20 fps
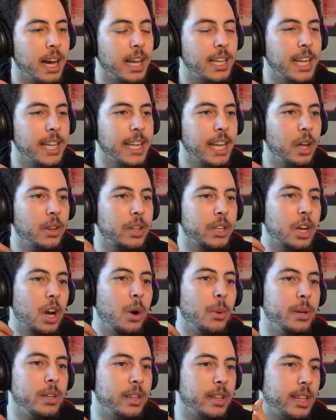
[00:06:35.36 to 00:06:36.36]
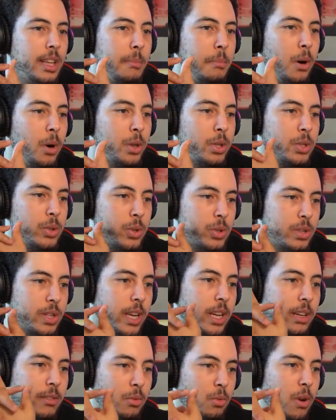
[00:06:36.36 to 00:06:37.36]
I like how they go into the emotional
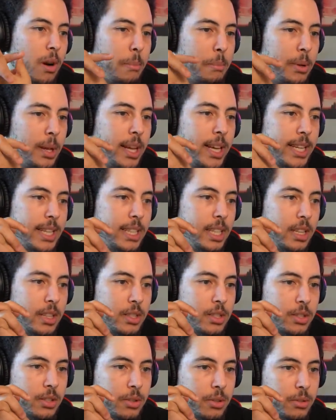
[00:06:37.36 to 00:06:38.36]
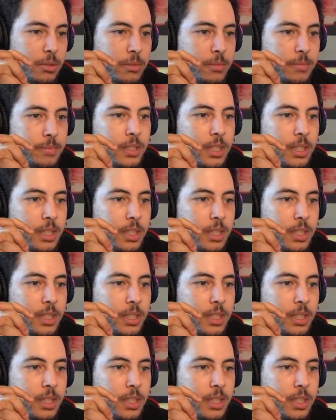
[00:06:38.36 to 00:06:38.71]
state of what playing does to you.